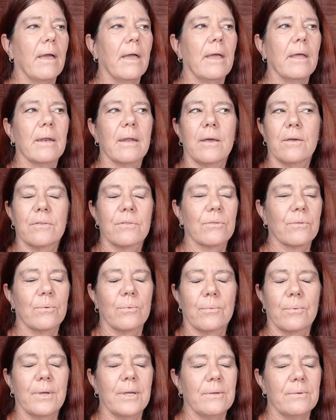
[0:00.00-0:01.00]
And I
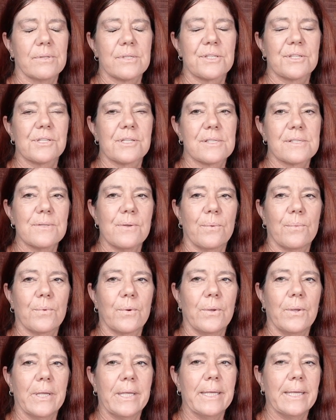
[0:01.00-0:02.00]
thought, well, it's just not
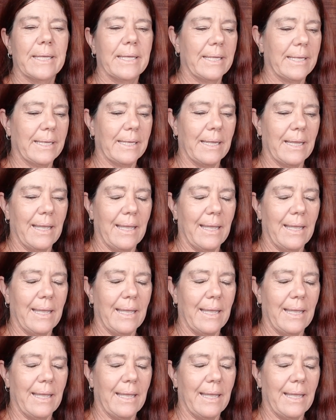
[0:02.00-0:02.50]
working.